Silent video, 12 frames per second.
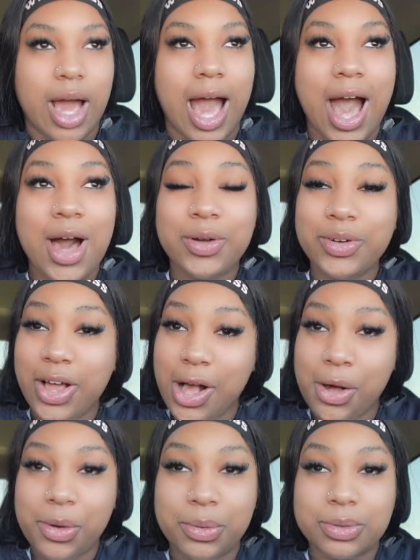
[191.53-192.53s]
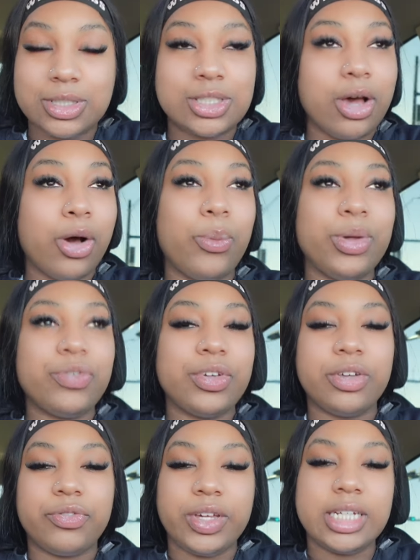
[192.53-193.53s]
I don't know. So we
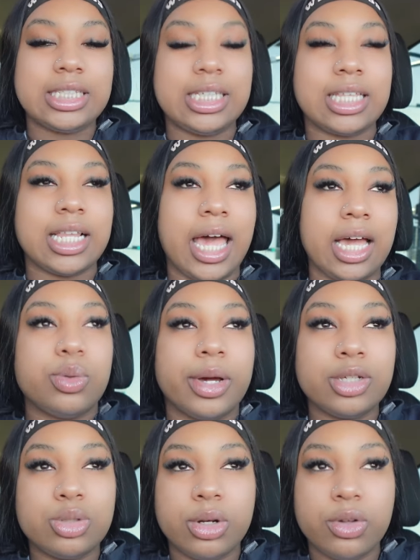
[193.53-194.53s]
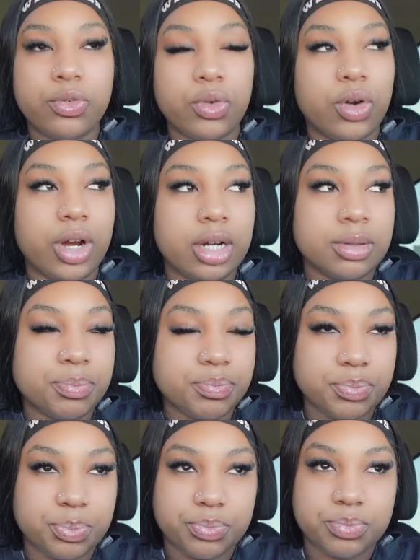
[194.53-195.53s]
finna fix it. Like,
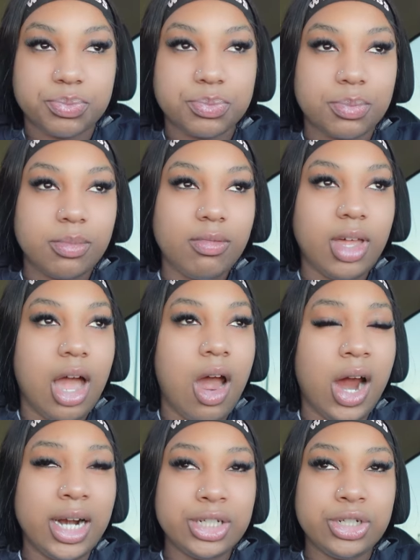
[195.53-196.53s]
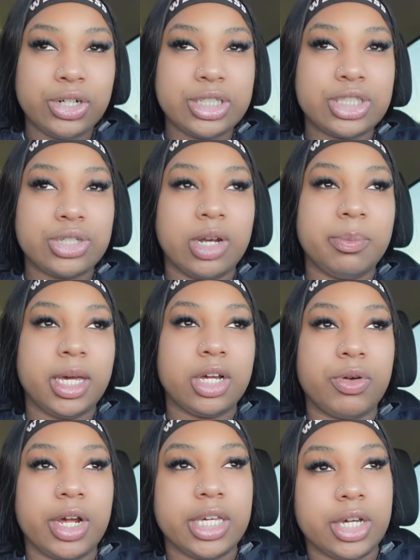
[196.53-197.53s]
2024, I already know this is gonna be a
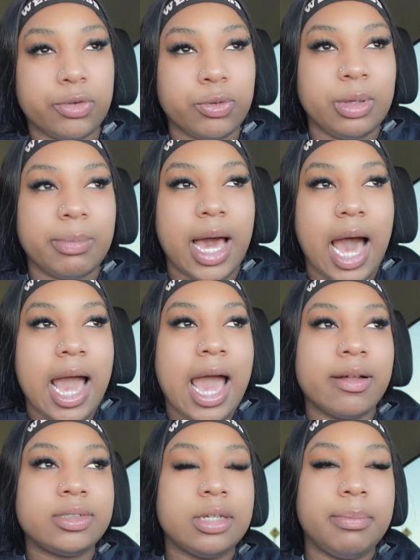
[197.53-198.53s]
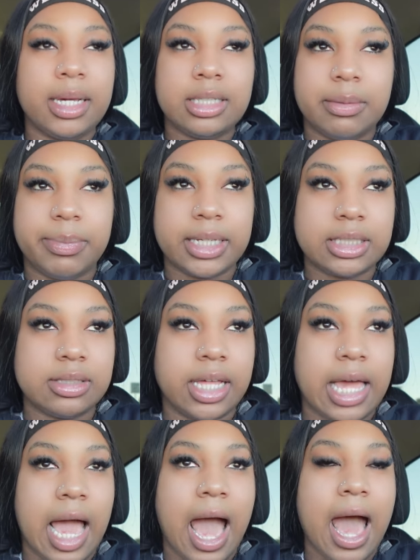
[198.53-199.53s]
great year for me, but I have to make the best of
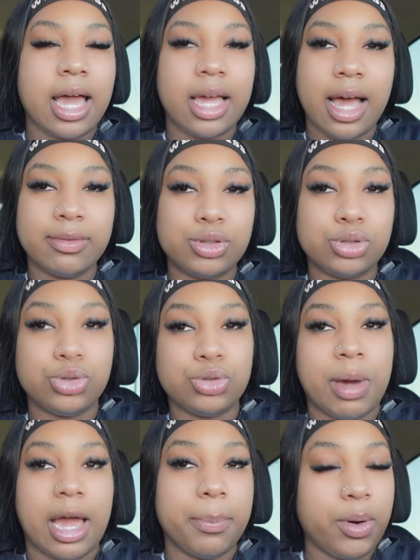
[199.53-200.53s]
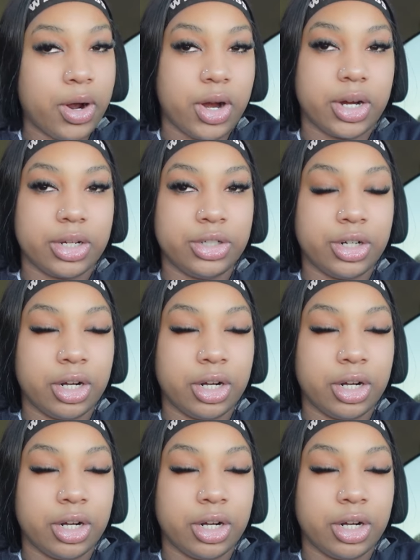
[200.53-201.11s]
that. Like, I have to do my part, you